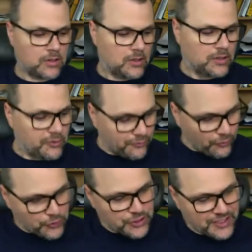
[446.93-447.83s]
The
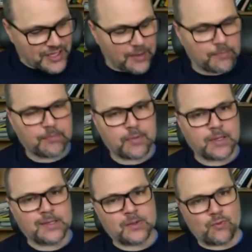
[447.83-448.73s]
first step
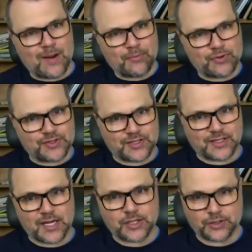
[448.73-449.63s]
in the
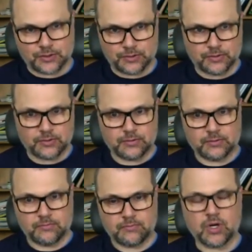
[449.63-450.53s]
representation
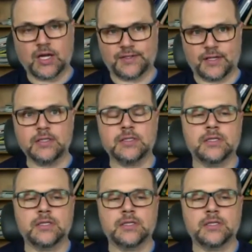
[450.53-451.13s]
process